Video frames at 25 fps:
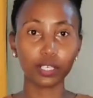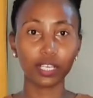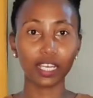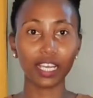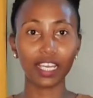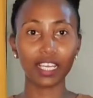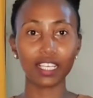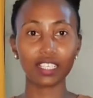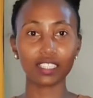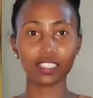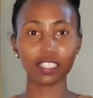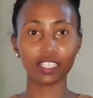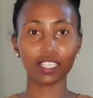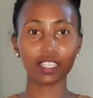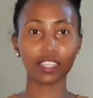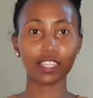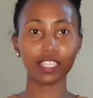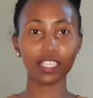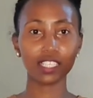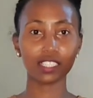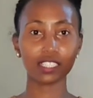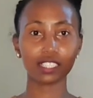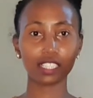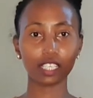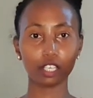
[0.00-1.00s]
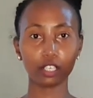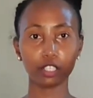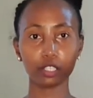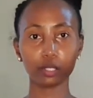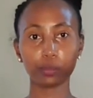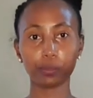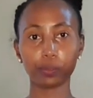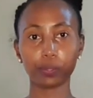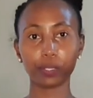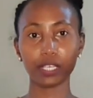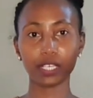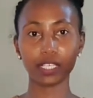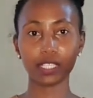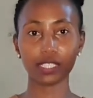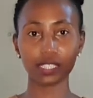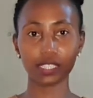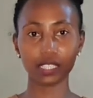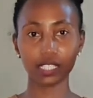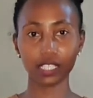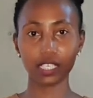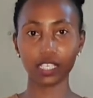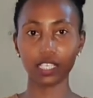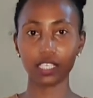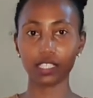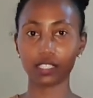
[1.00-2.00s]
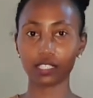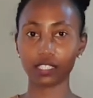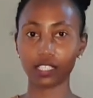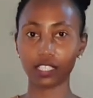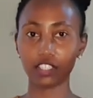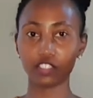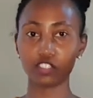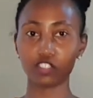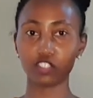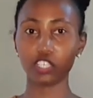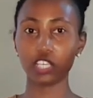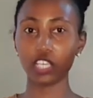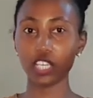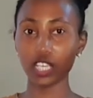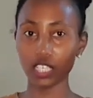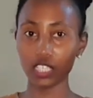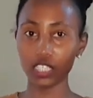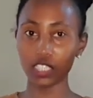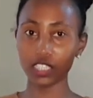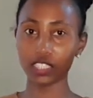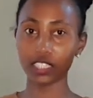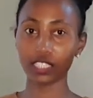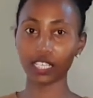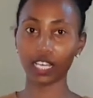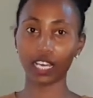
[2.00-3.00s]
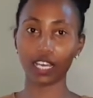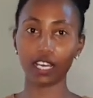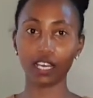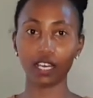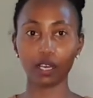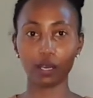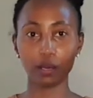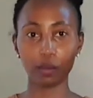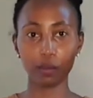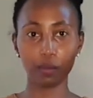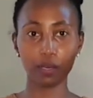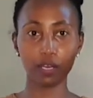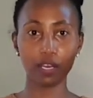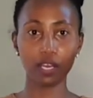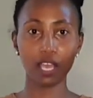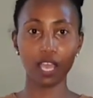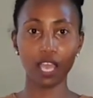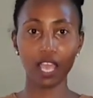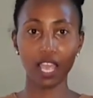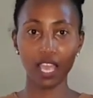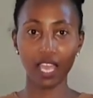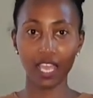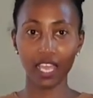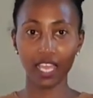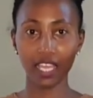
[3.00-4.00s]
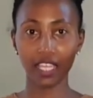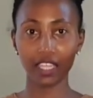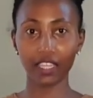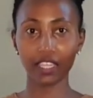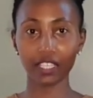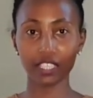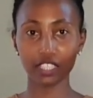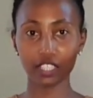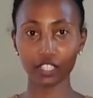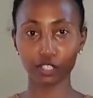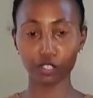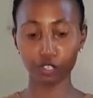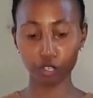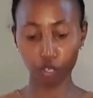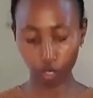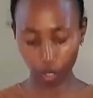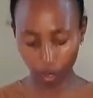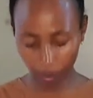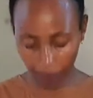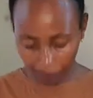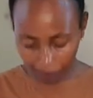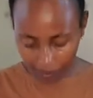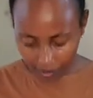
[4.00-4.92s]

guys, this second piece is the jeans and this top.